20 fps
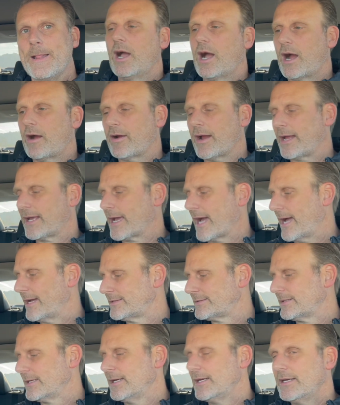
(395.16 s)
All right,
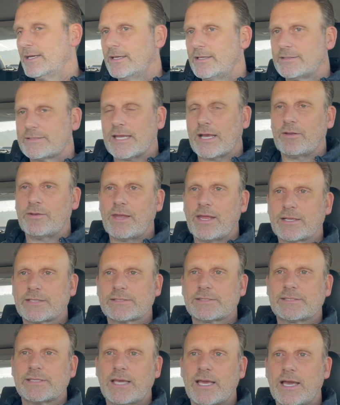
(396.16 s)
guys. Till
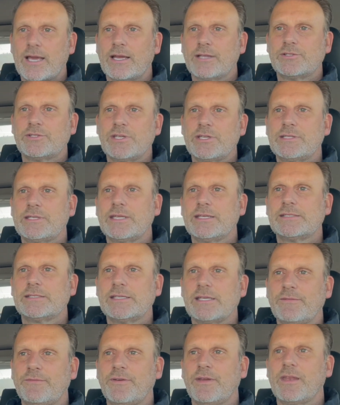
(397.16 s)
next uh,
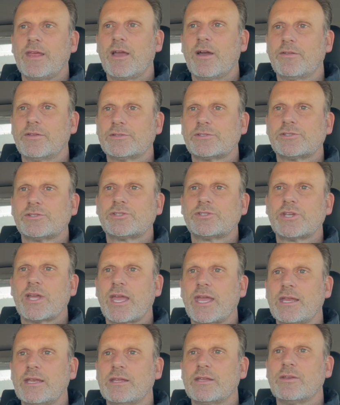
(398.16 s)
GTC video, this is
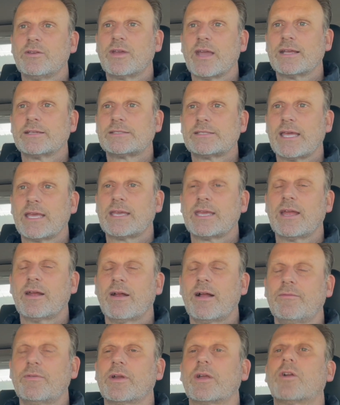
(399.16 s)
Shane. You guys take care.
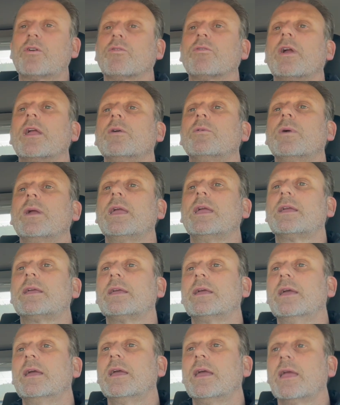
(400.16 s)
Have a great week,
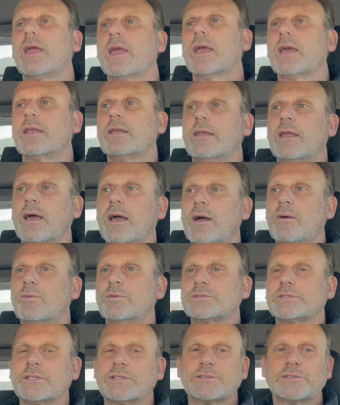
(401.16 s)
and uh, we'll
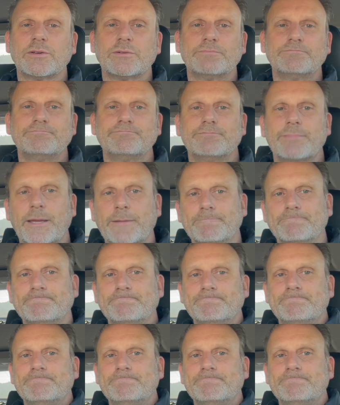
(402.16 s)
see you soon. Bye.